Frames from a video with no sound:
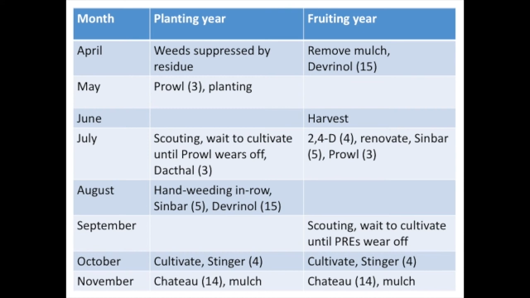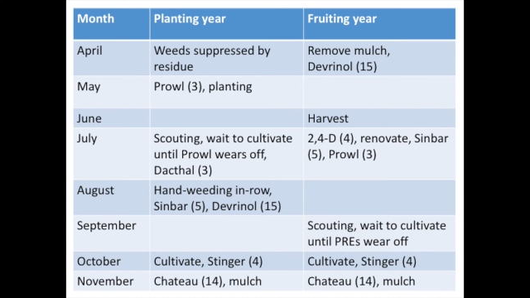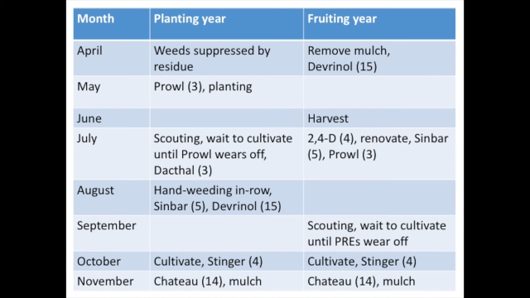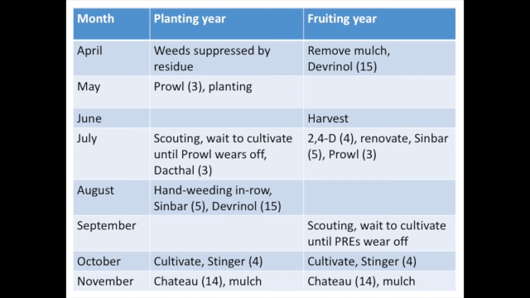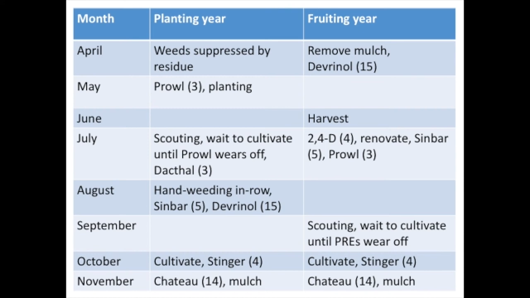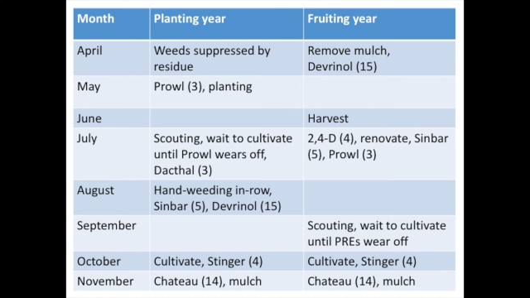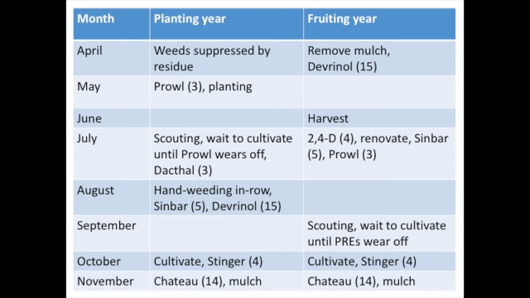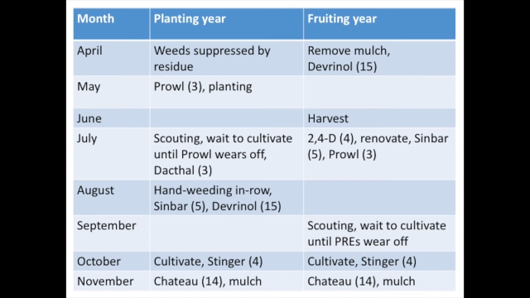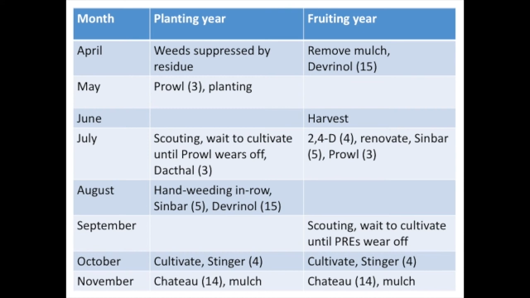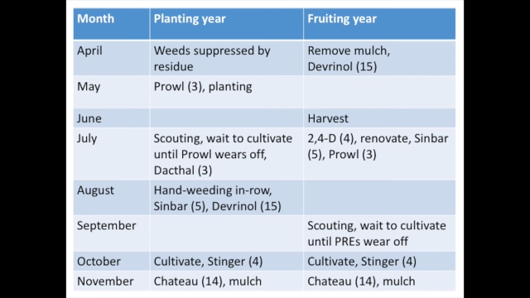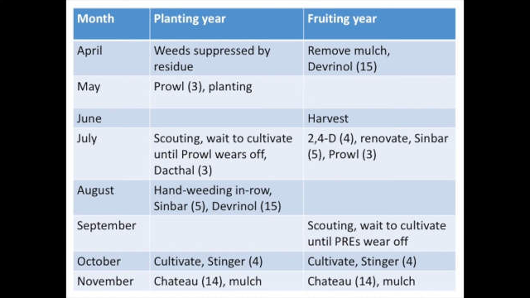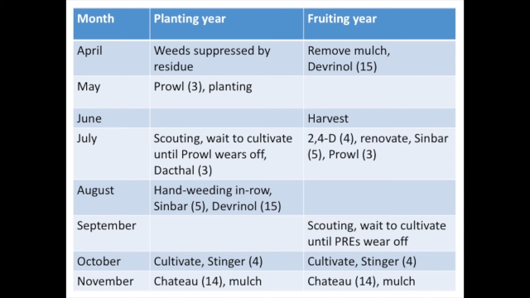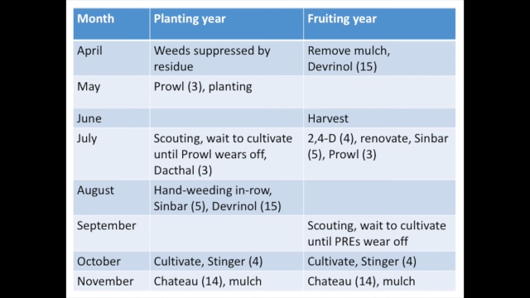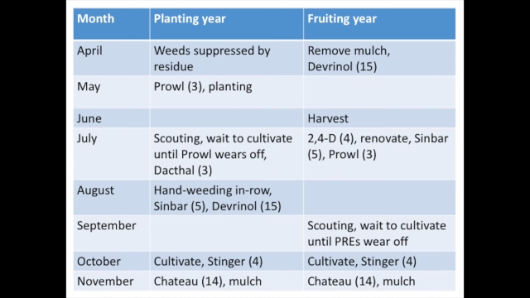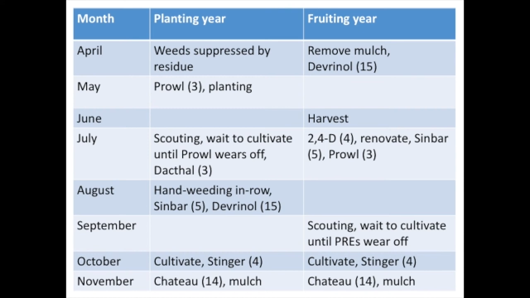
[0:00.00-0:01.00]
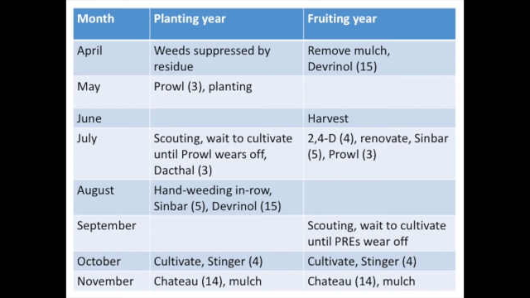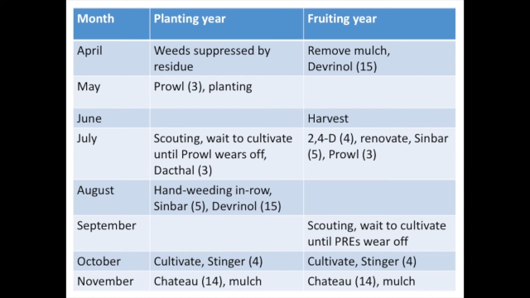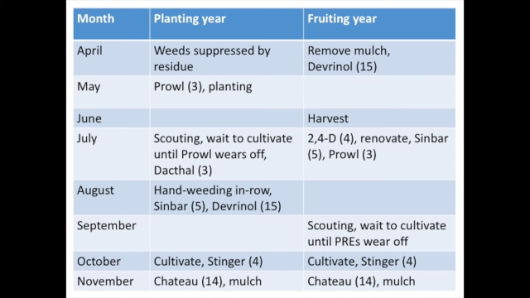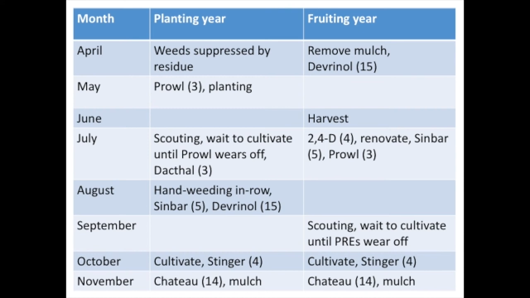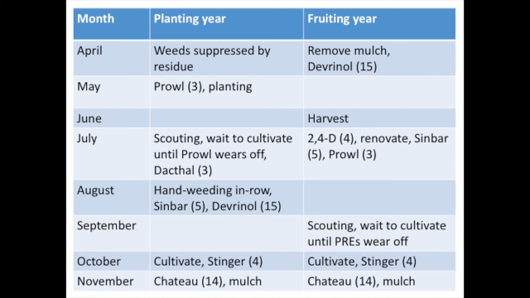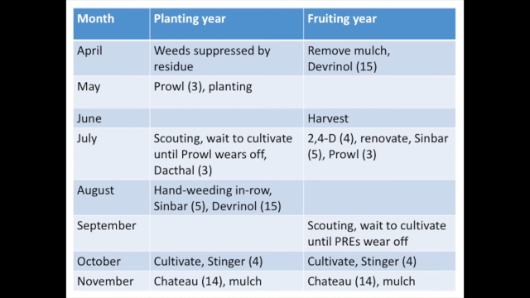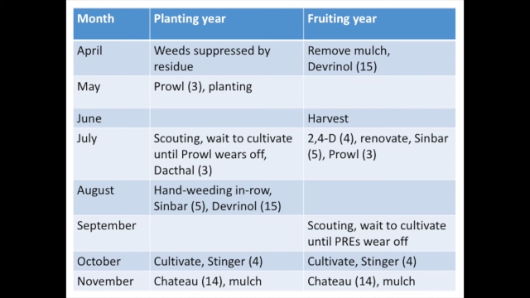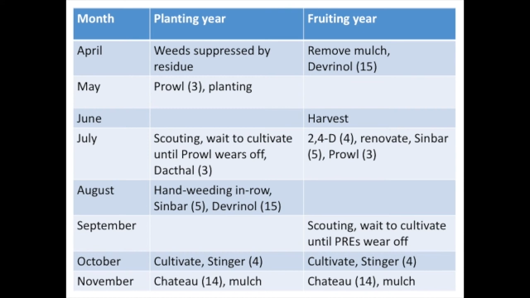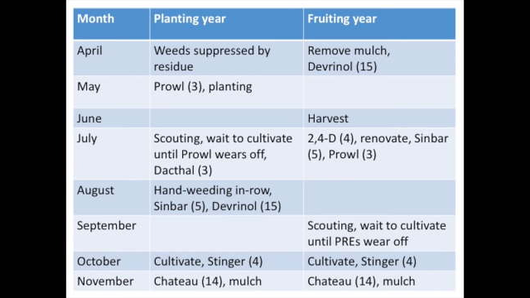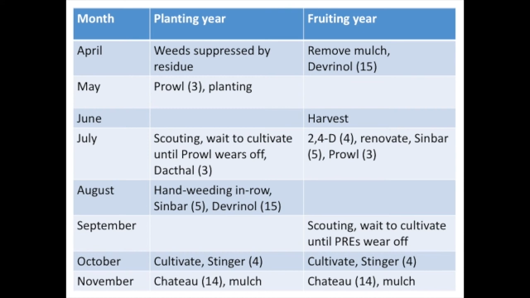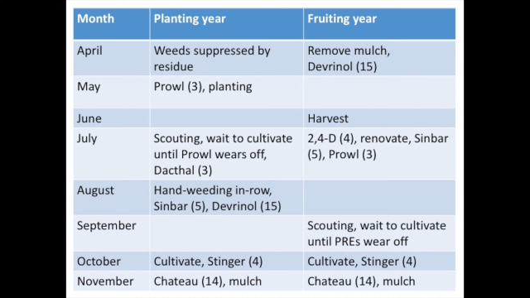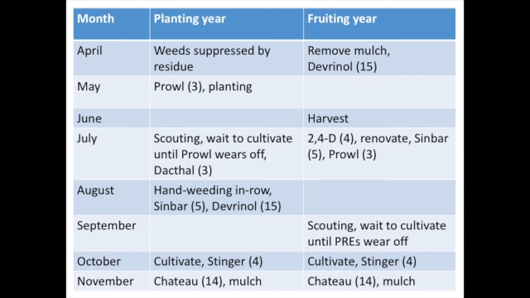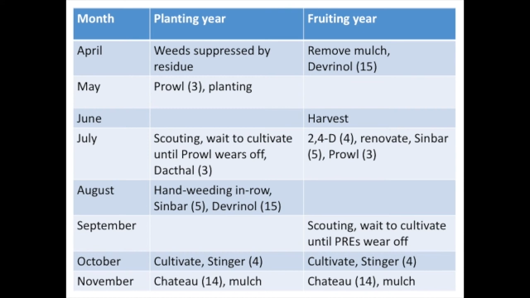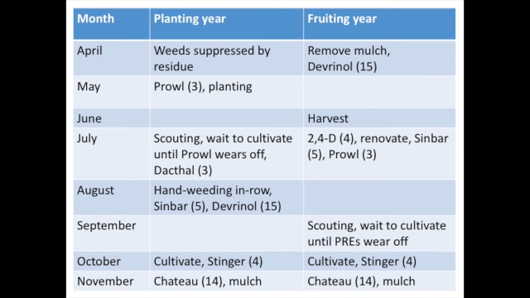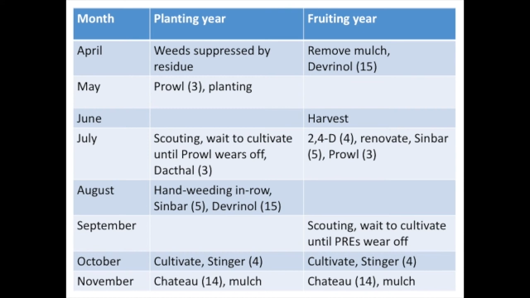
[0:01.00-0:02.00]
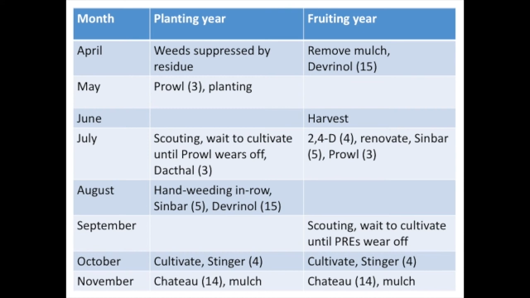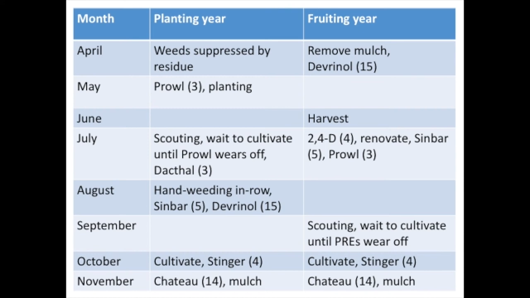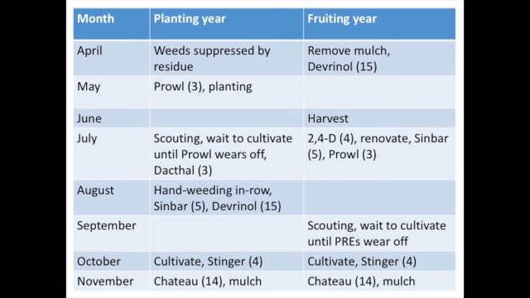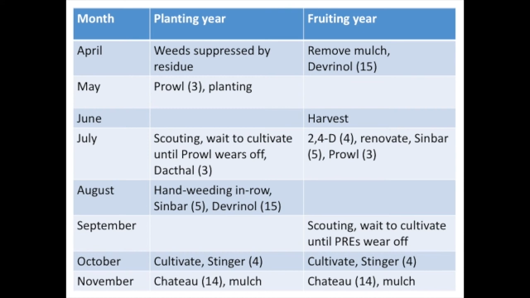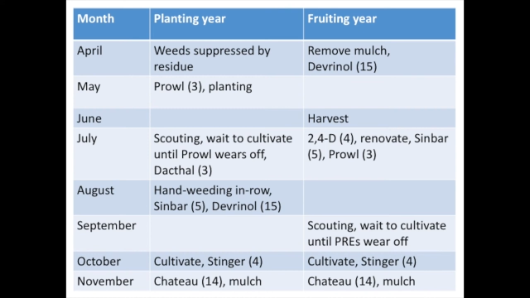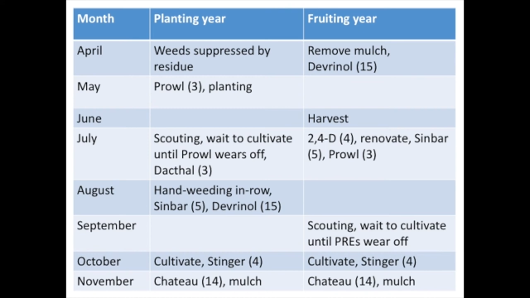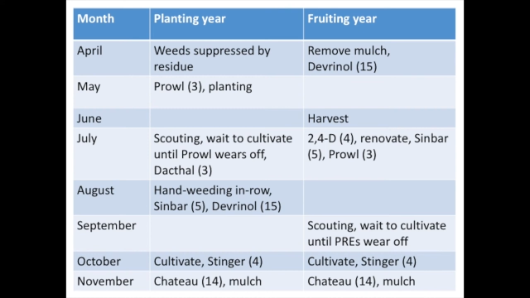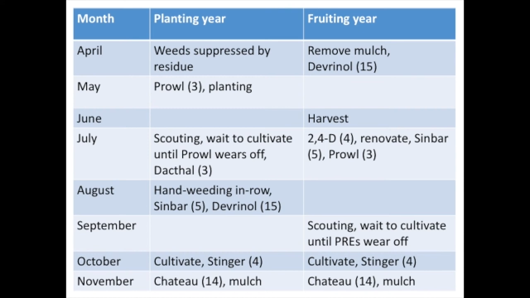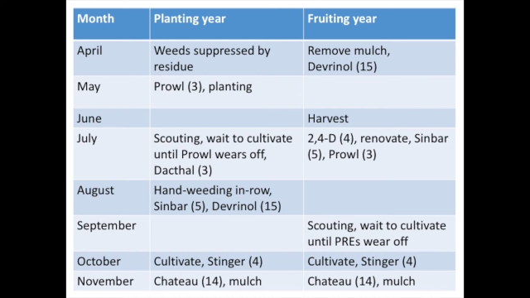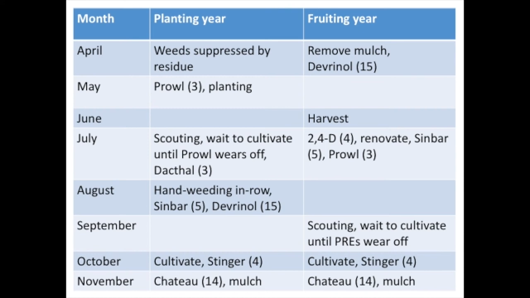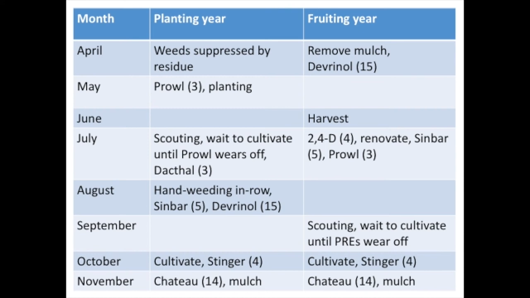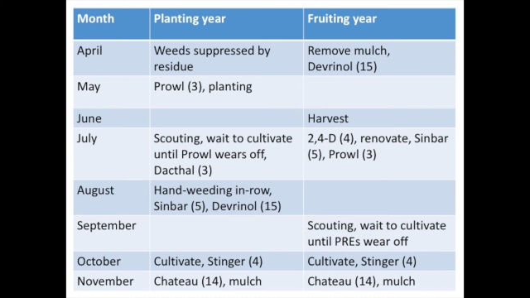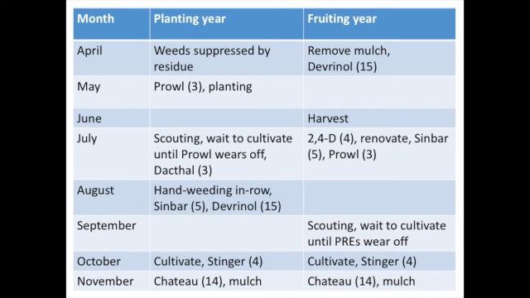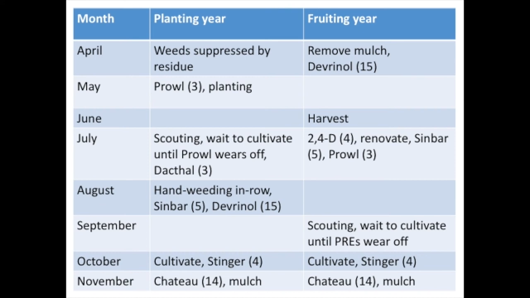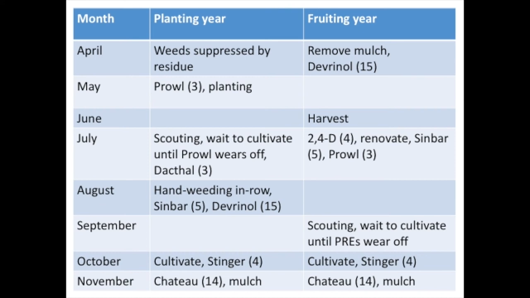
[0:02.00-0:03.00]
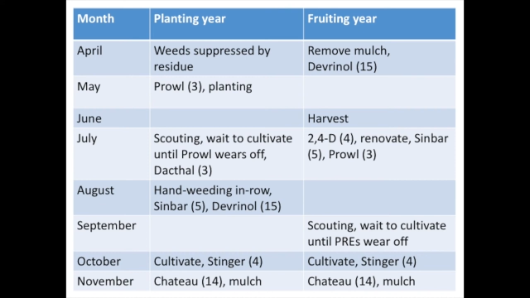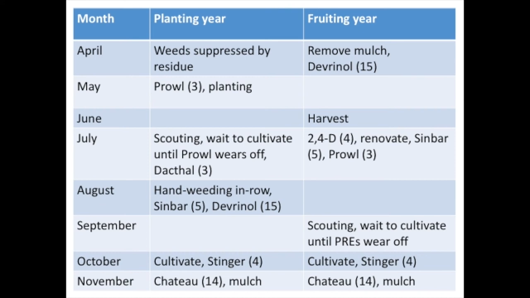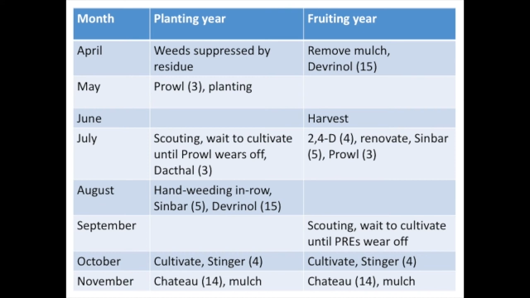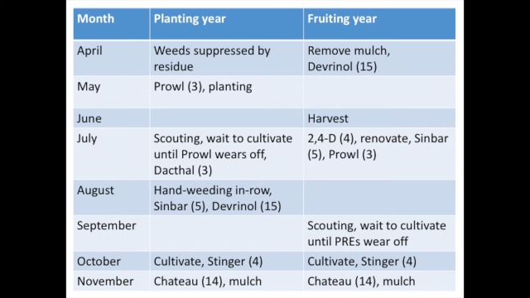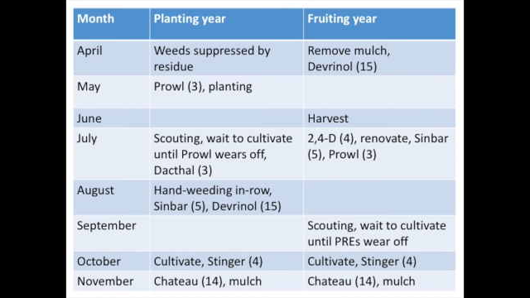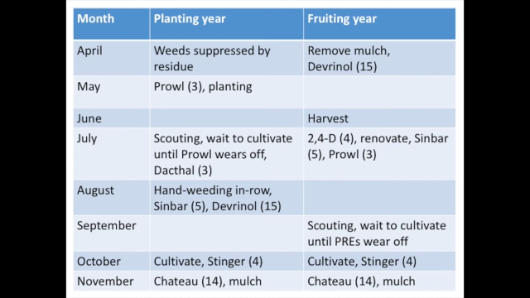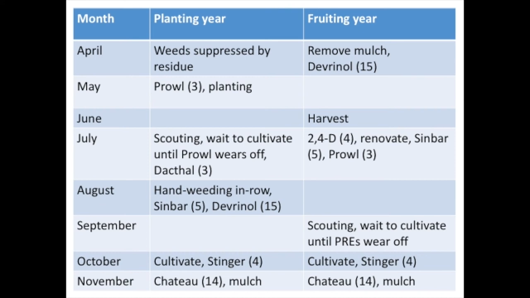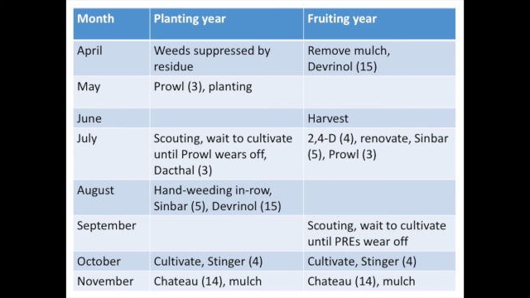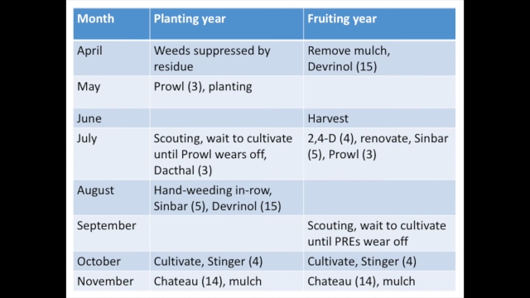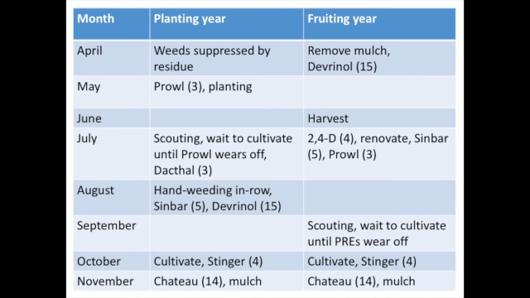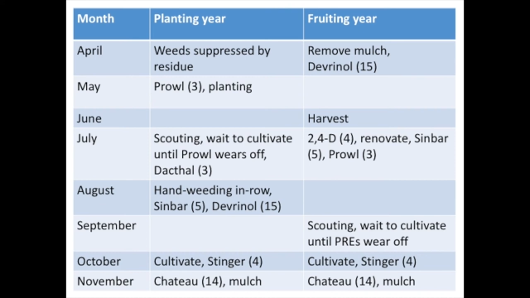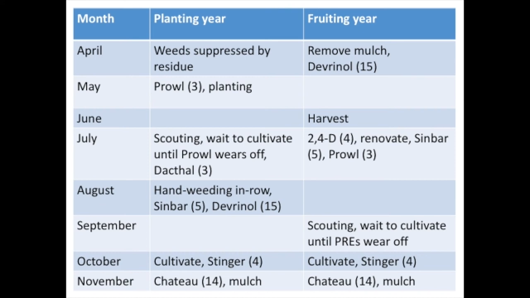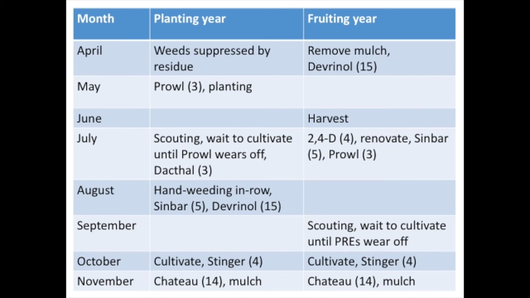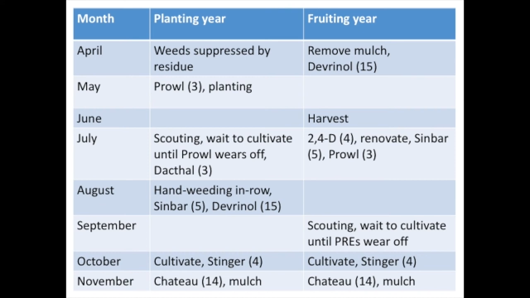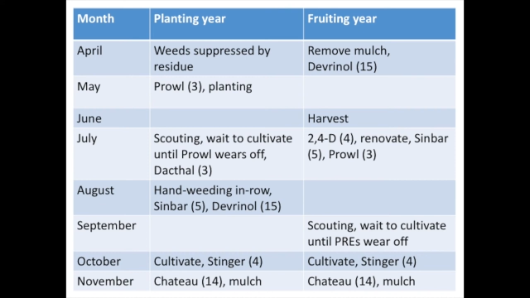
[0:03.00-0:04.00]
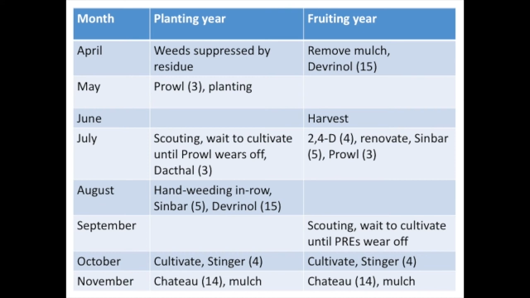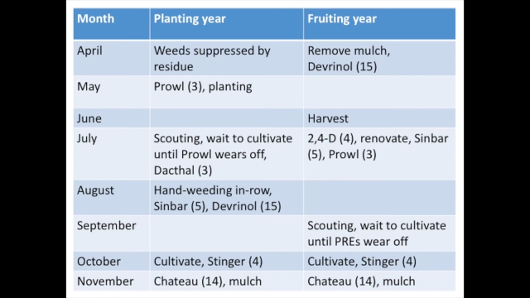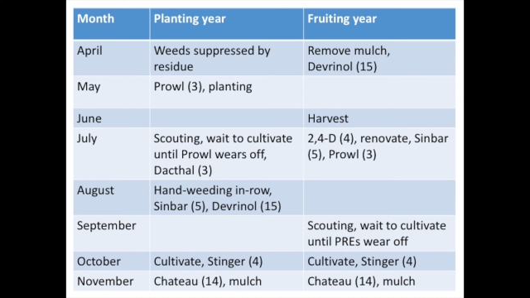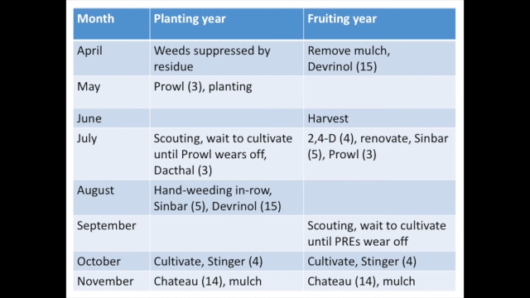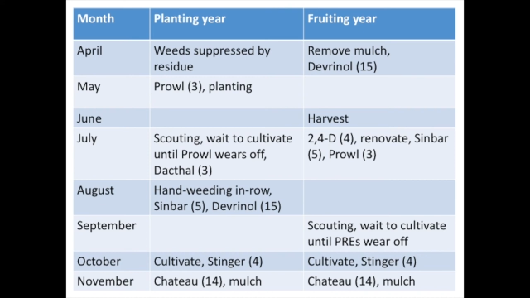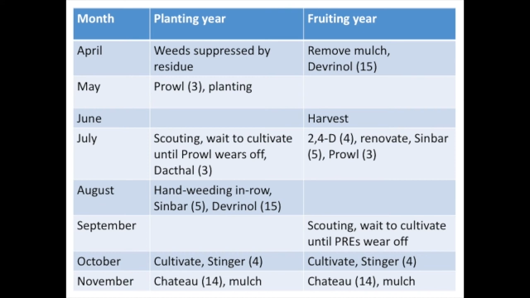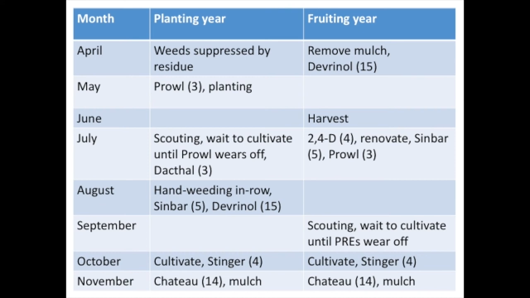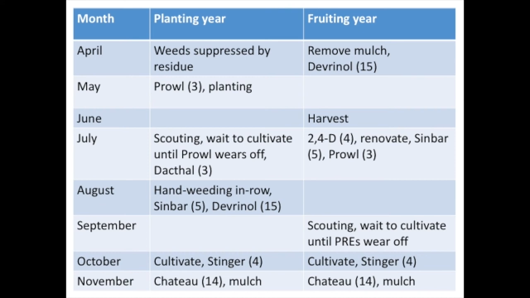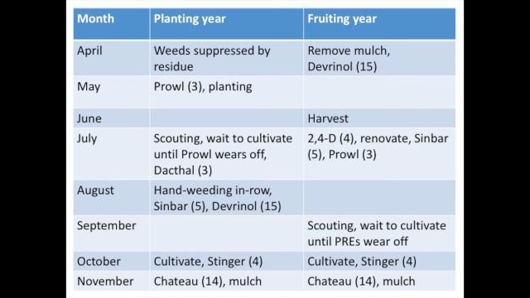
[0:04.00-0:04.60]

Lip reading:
No face is visible, so there are no lips to read.